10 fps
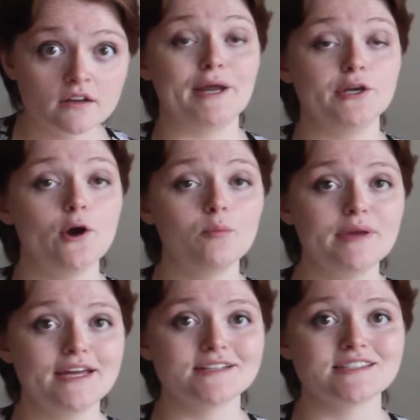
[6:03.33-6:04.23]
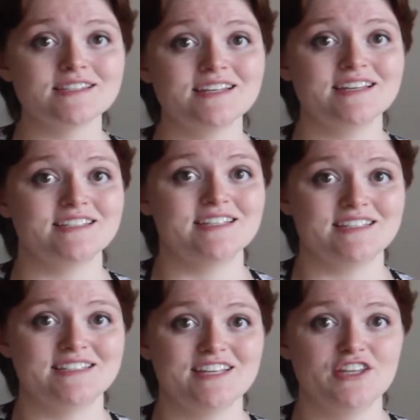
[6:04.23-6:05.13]
By no means is
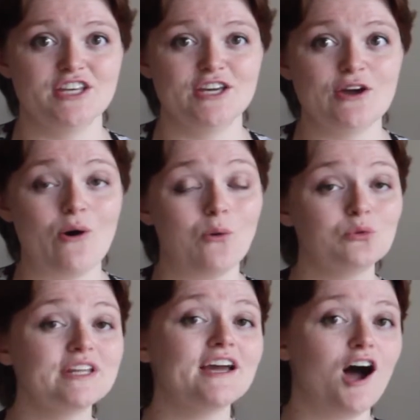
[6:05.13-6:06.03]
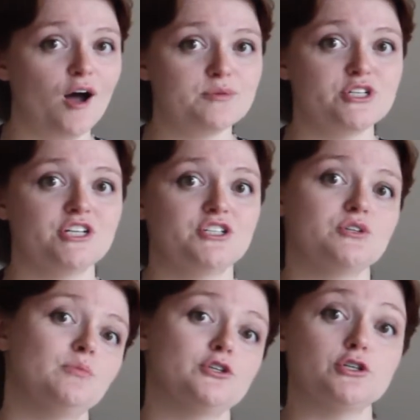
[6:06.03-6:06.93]
this the only option to
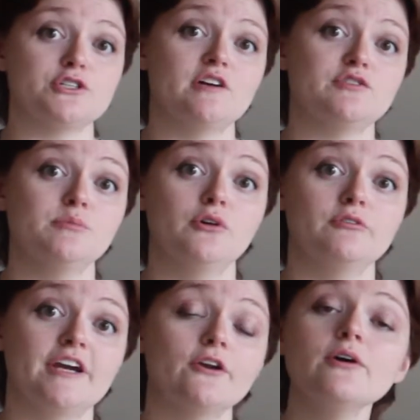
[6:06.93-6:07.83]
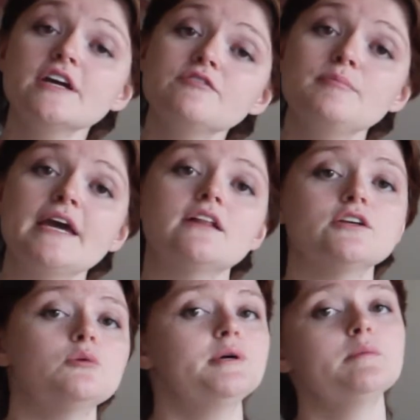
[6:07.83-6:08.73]
push yourself to motivate or even make a
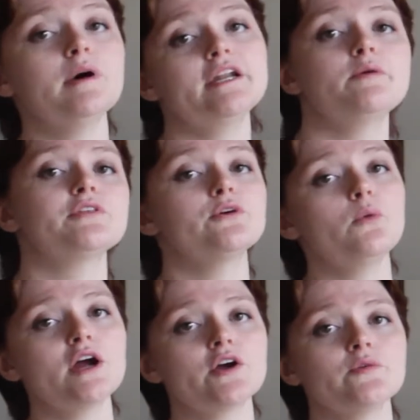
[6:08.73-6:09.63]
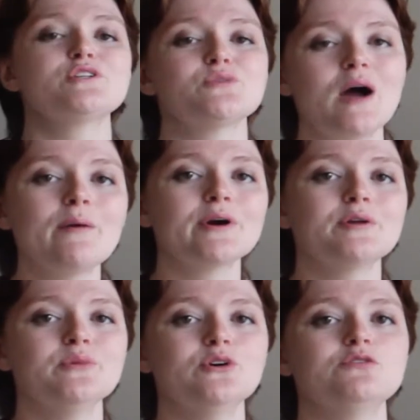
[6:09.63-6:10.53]
little bit of money with your work, which is why we're going
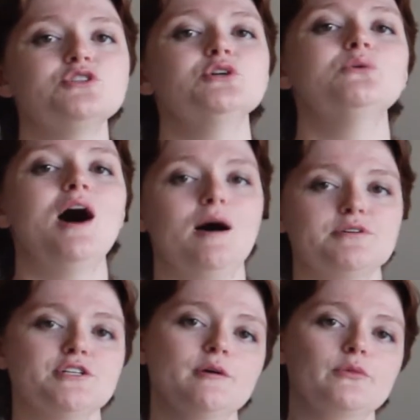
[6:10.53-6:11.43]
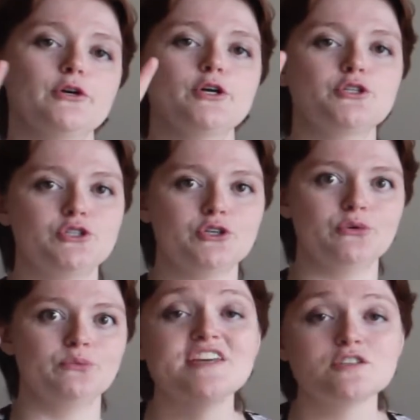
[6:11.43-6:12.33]
to move to option number 2.
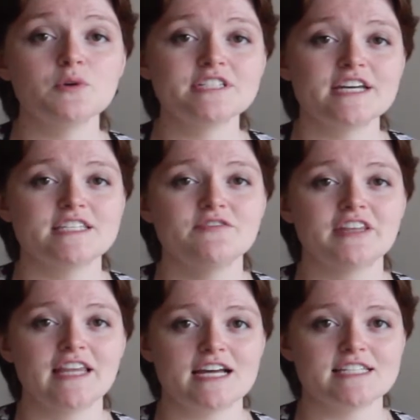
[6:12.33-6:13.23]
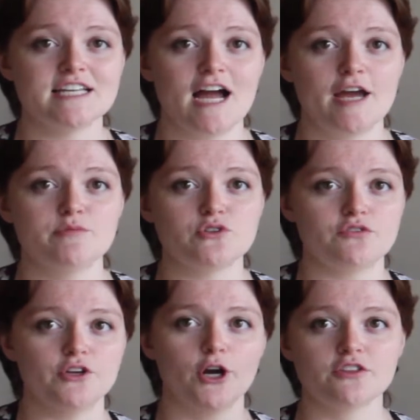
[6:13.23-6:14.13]
This one takes even less time, so if
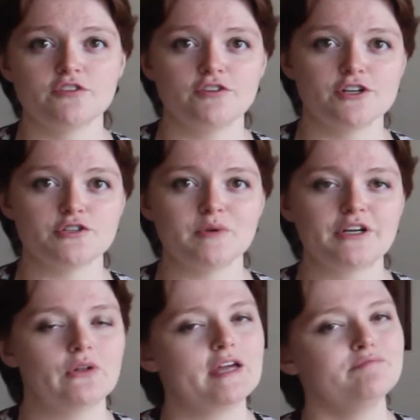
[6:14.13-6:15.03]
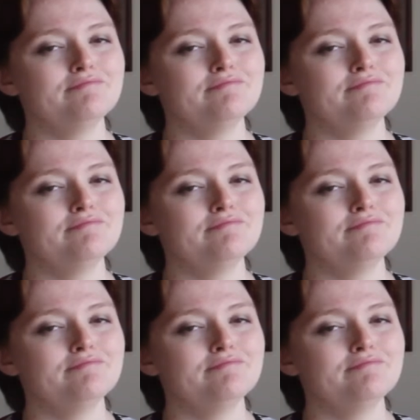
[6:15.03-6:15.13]
you heard the first one, you're like,